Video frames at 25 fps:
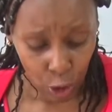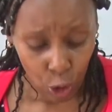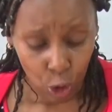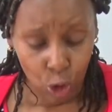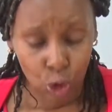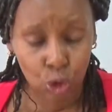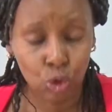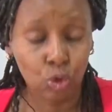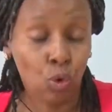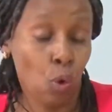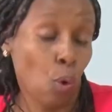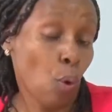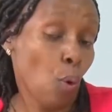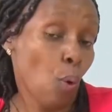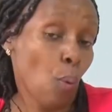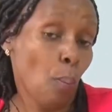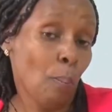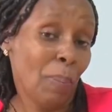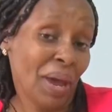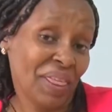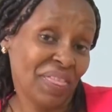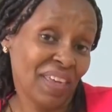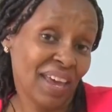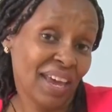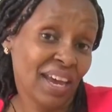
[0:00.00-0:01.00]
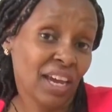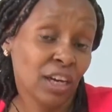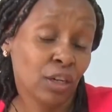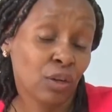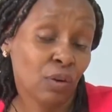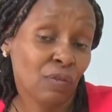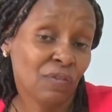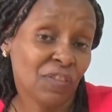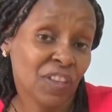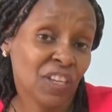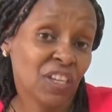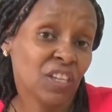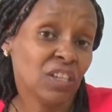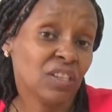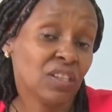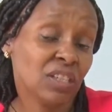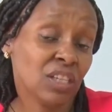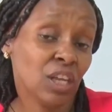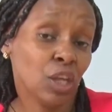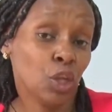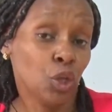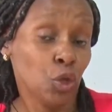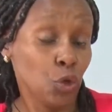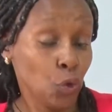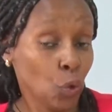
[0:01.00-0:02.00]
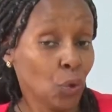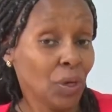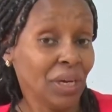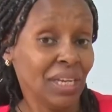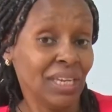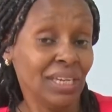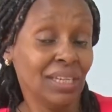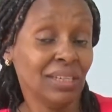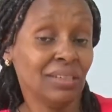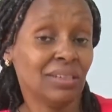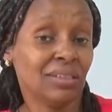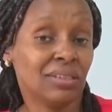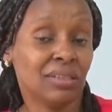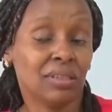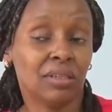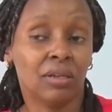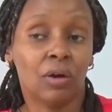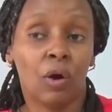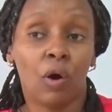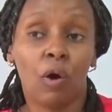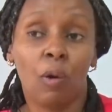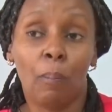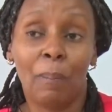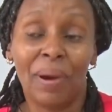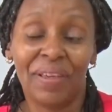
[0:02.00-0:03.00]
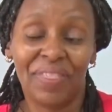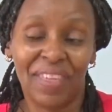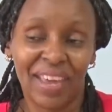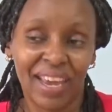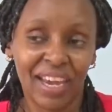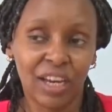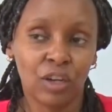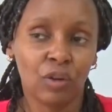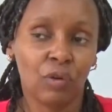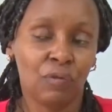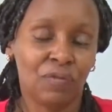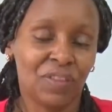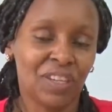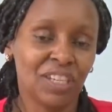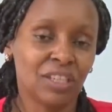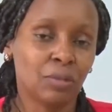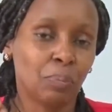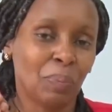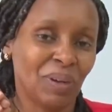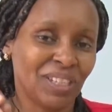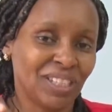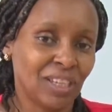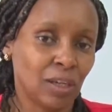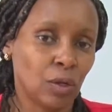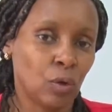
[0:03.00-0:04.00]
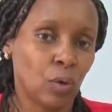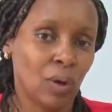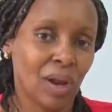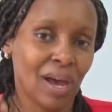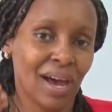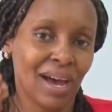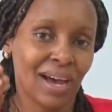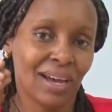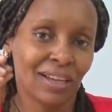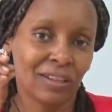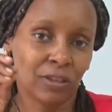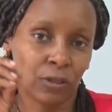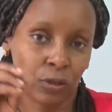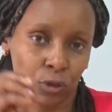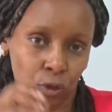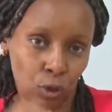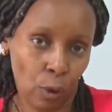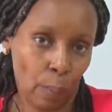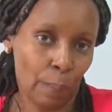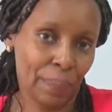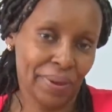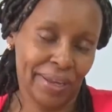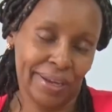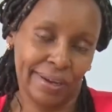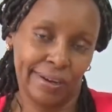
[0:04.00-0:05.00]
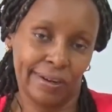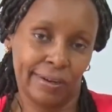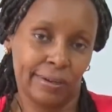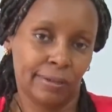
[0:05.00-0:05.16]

So by the end of this unit, or by the end of this particular topic,